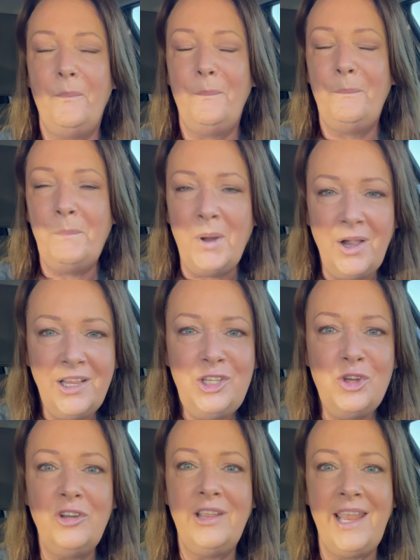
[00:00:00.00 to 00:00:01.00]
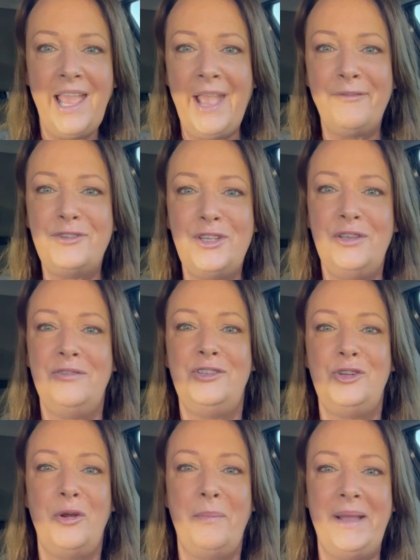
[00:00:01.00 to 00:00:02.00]
Mine, you're going to have to use
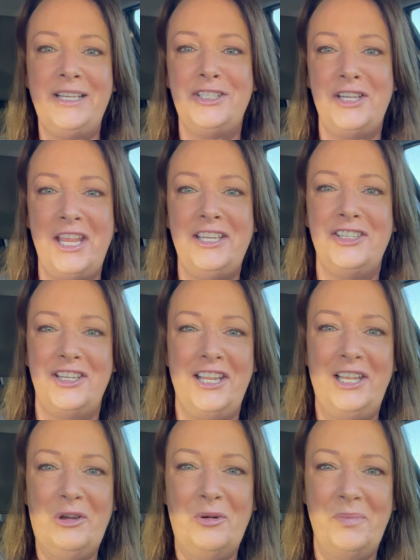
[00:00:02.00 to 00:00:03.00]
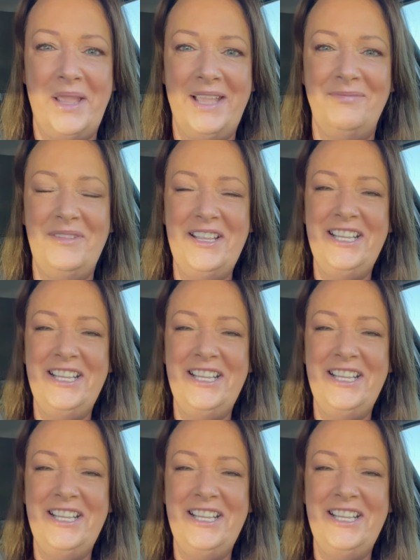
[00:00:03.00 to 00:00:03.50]
your imagination a little bit.